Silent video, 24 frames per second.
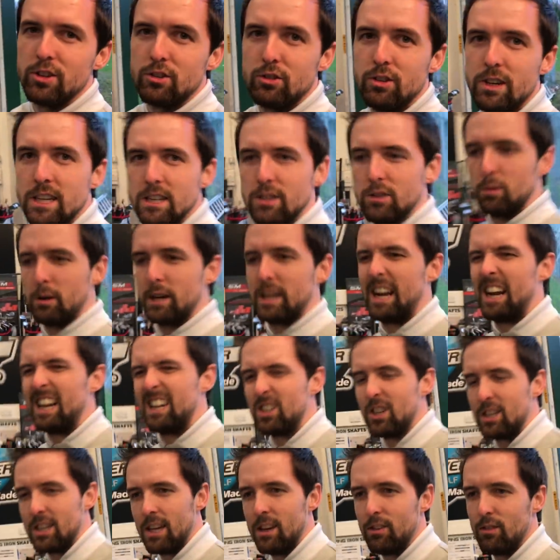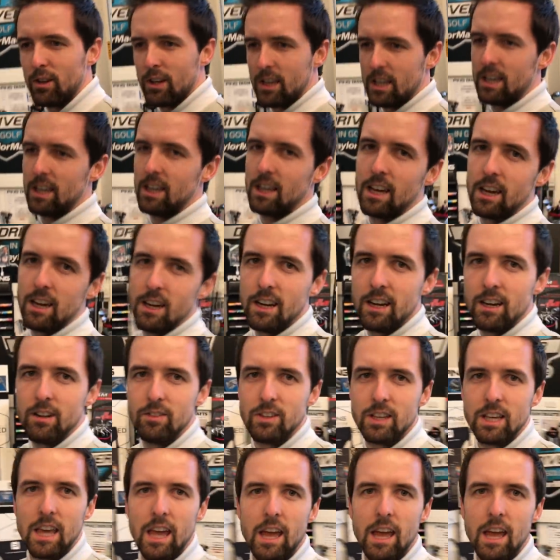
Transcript: the screen, so I can actually give a kind of a